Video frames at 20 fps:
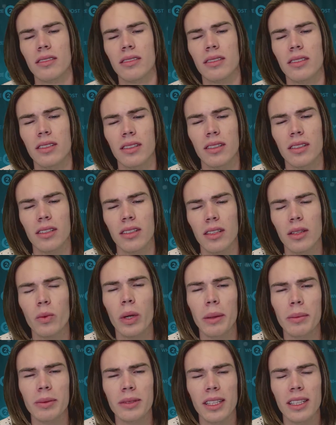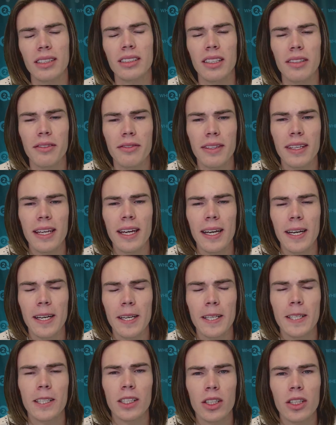website stuff, yeah, you know,